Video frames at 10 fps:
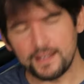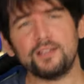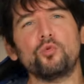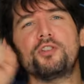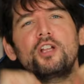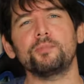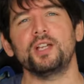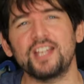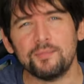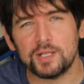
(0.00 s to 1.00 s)
this would not be
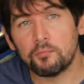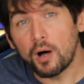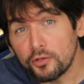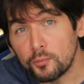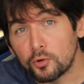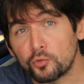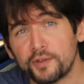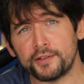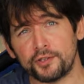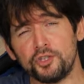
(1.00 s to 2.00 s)
a gaming motherboard
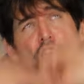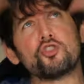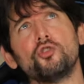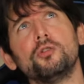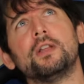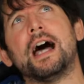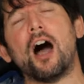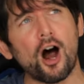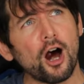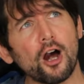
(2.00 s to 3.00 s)
without the usual
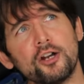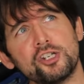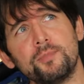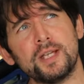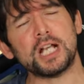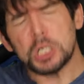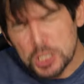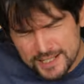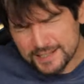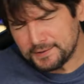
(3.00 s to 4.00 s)
R G B
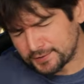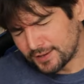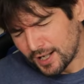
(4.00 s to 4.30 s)
goodness,